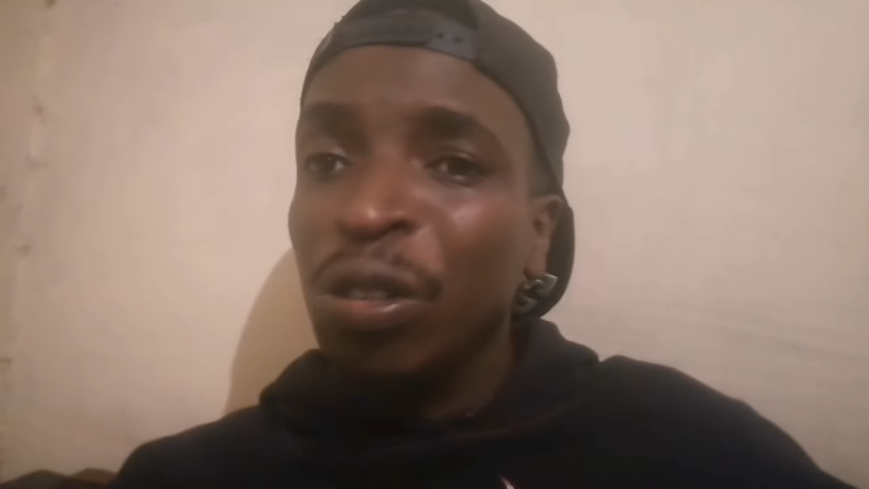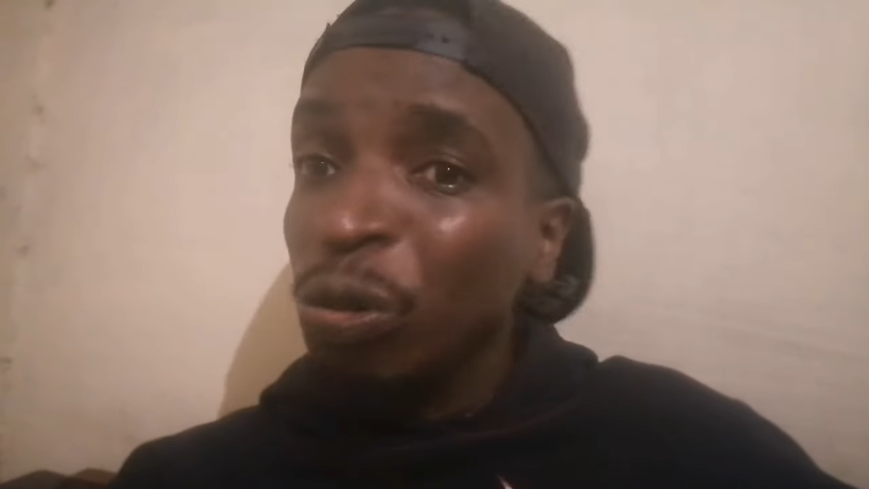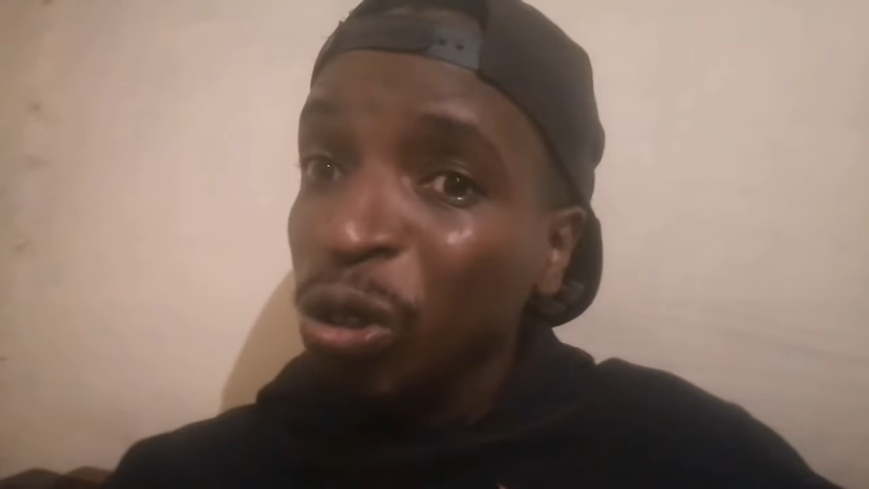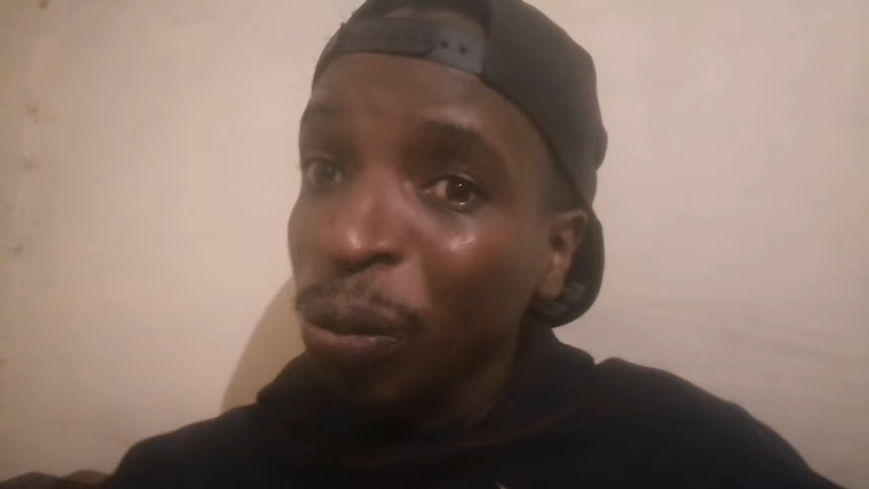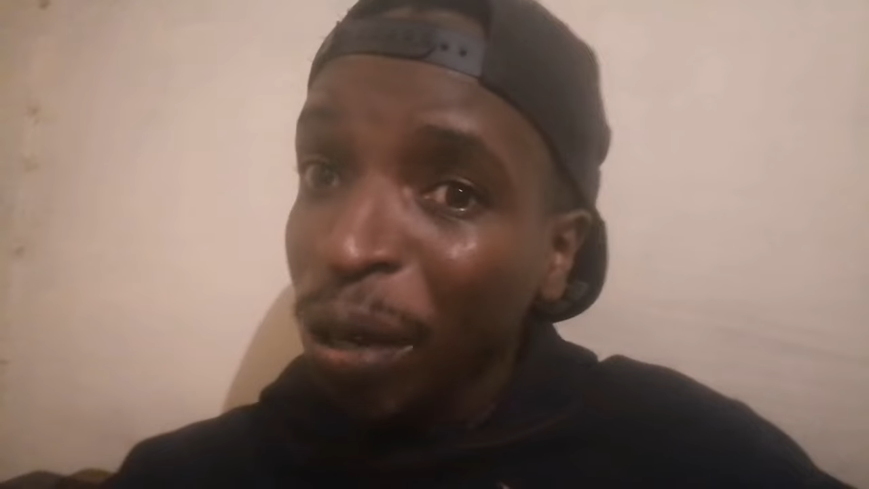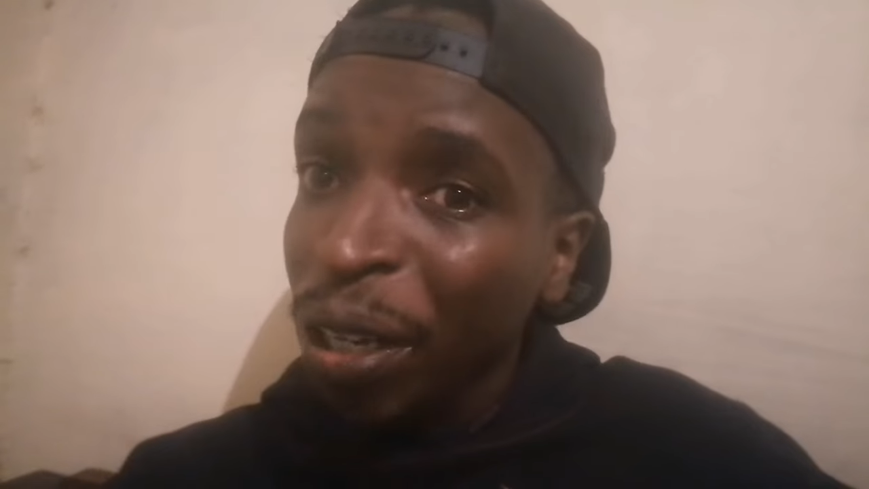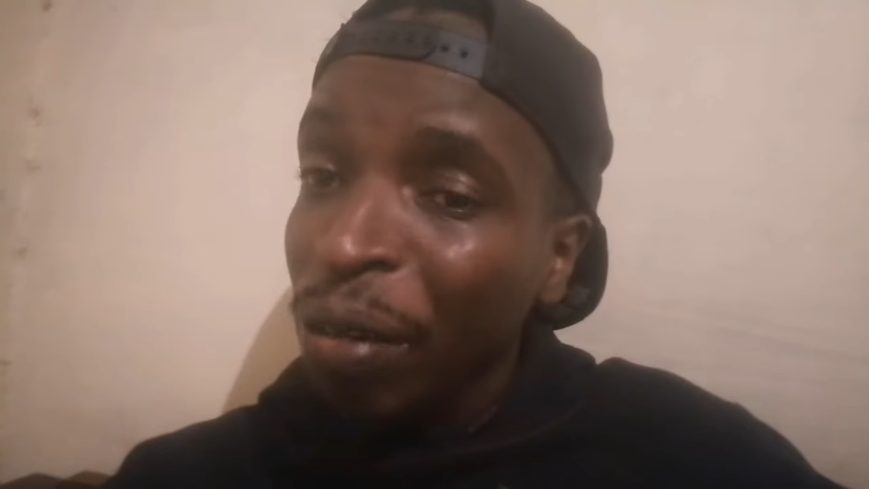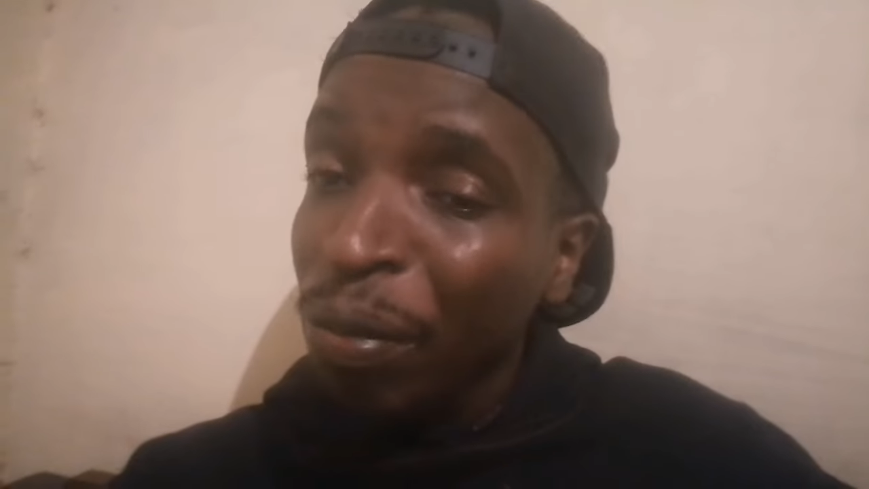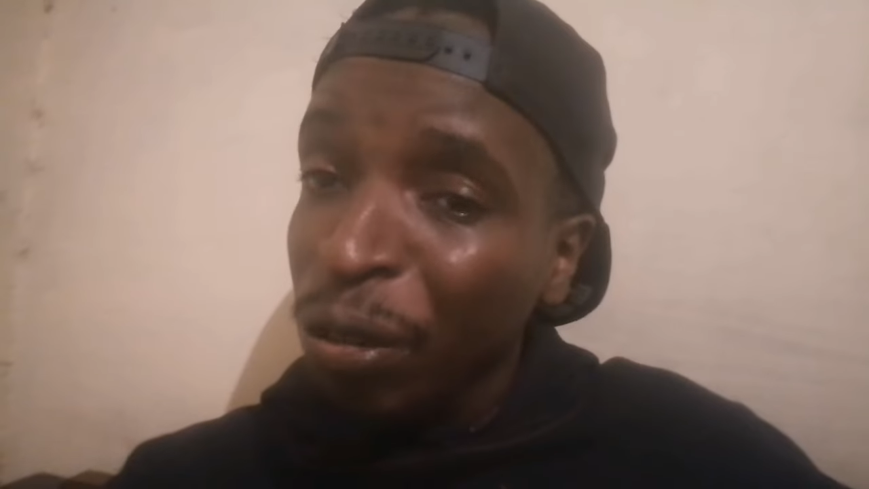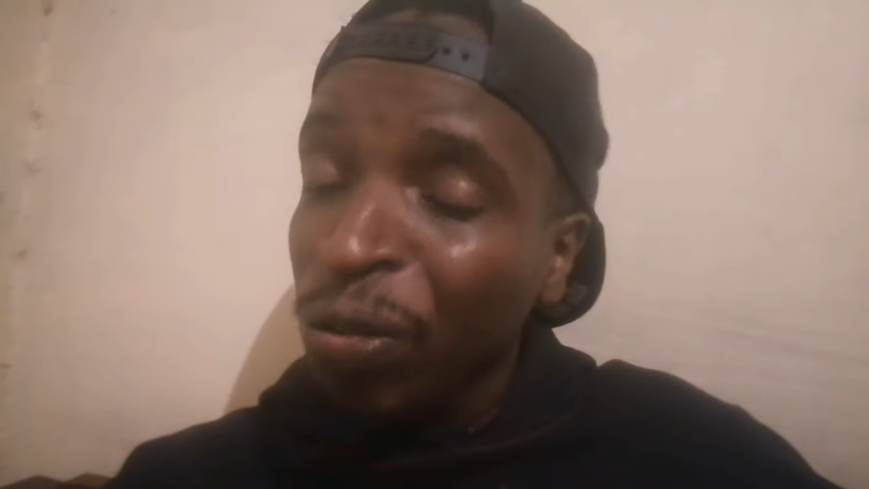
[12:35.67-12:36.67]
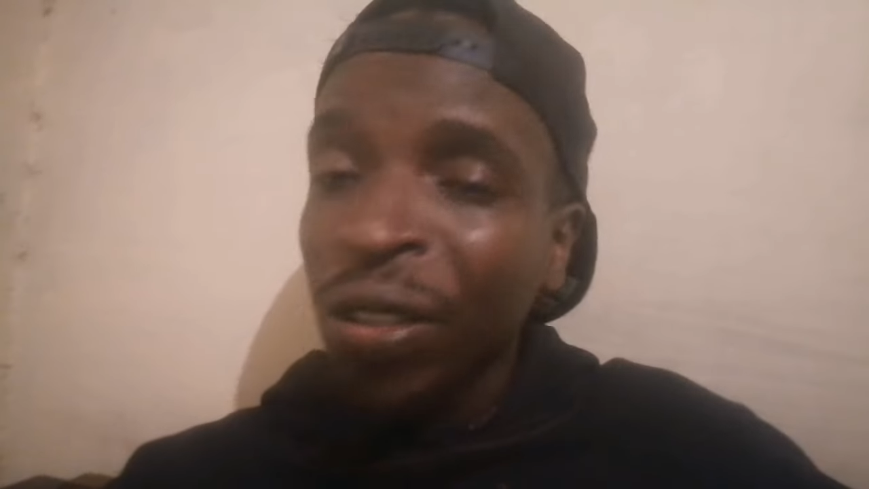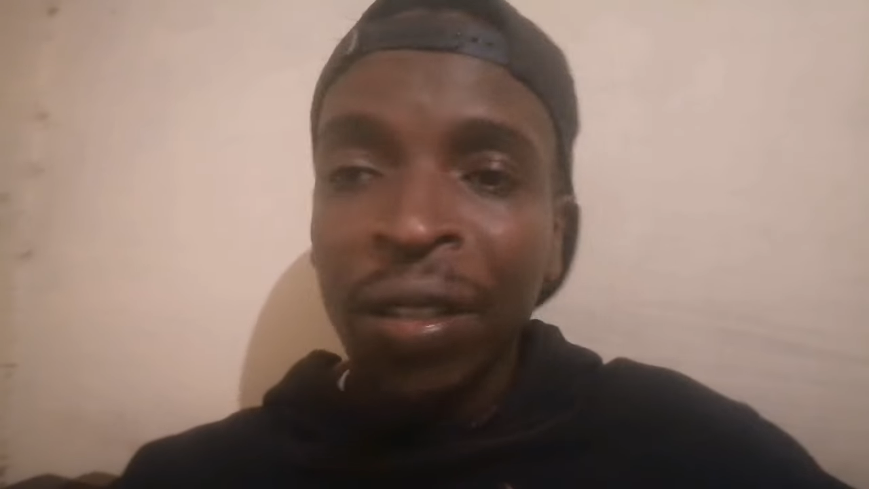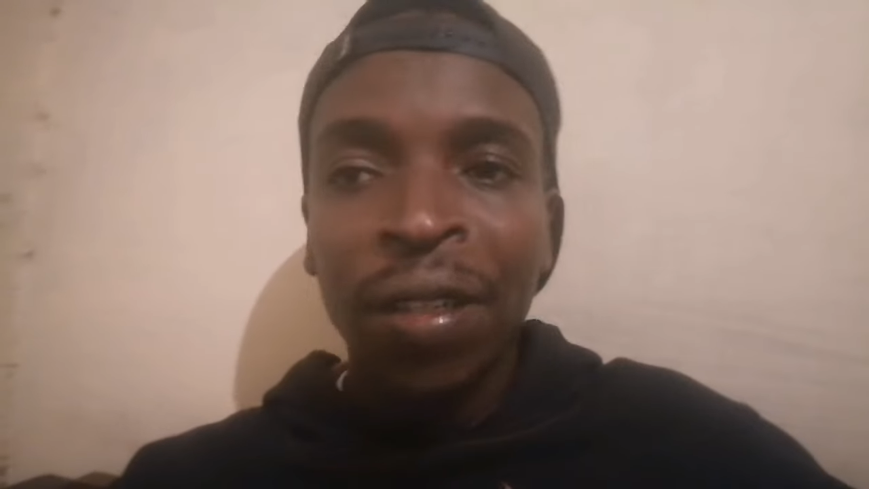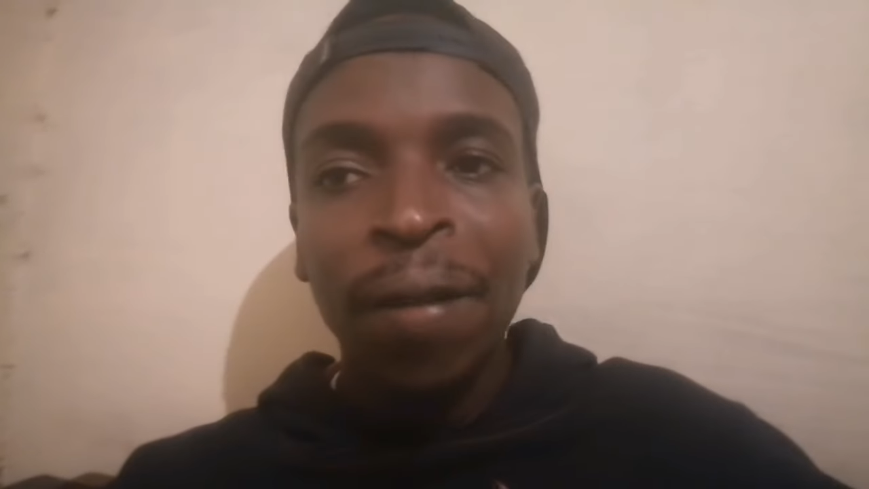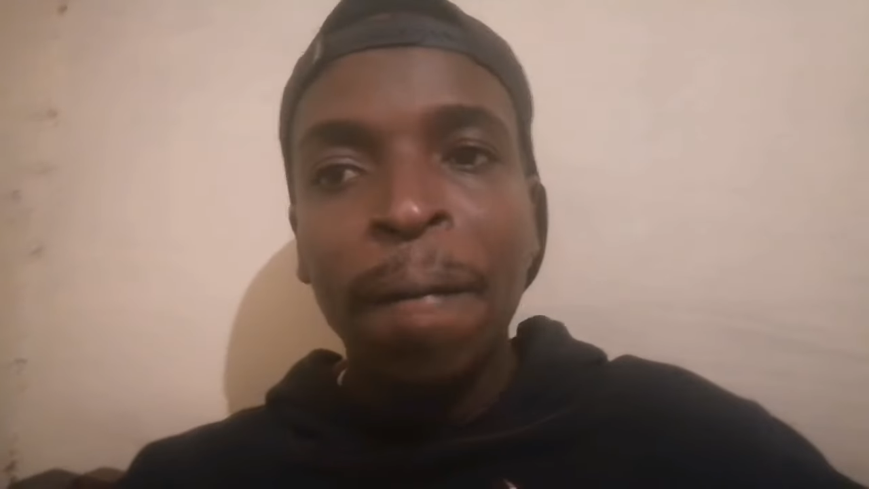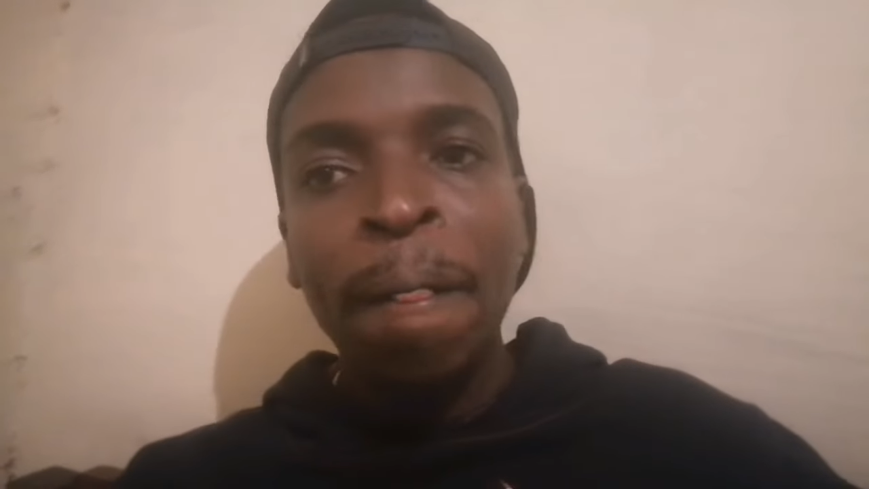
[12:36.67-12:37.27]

to Jamaican music.